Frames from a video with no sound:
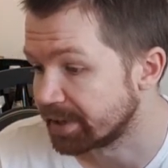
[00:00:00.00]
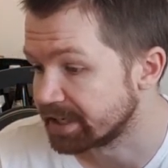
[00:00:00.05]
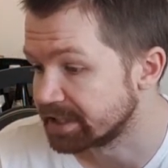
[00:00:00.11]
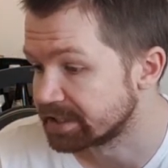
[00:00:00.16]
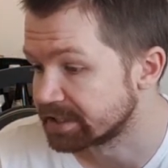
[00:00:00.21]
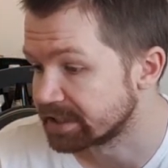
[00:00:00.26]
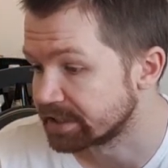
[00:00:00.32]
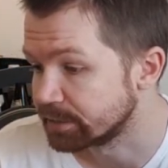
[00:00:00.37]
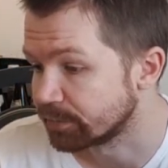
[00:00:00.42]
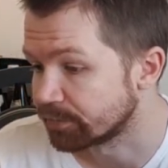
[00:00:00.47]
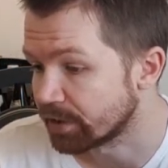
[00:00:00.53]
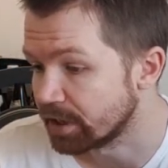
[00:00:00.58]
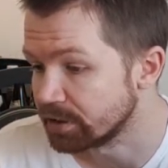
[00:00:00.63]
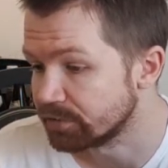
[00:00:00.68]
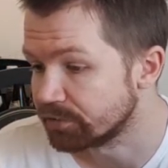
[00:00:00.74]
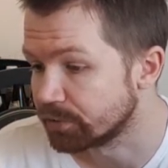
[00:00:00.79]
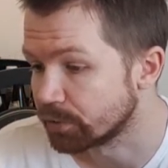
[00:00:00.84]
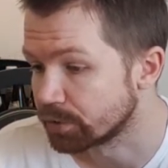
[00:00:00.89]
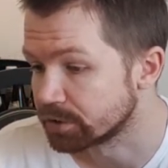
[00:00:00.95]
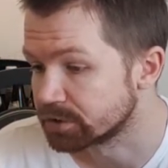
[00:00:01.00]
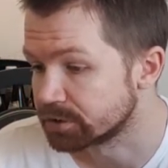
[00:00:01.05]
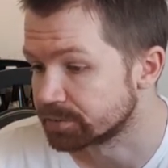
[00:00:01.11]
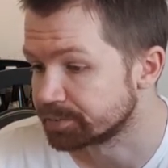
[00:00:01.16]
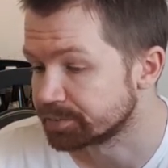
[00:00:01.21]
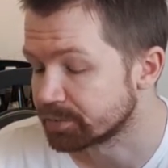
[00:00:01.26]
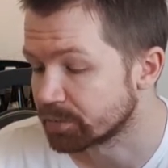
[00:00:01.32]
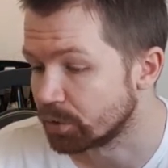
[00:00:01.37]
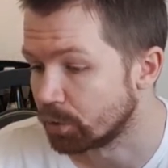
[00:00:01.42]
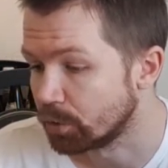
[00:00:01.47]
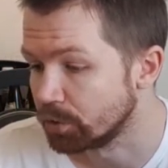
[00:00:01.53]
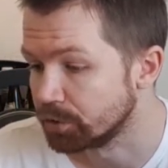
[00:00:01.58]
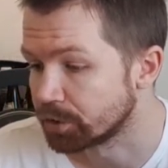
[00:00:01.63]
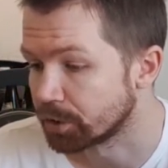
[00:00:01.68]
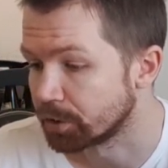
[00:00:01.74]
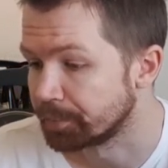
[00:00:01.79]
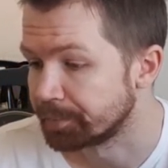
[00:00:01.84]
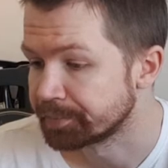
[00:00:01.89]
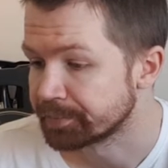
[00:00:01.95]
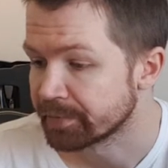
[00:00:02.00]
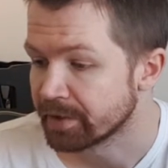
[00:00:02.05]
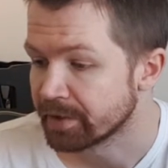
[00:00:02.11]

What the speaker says: based in Frankfurt, Oder.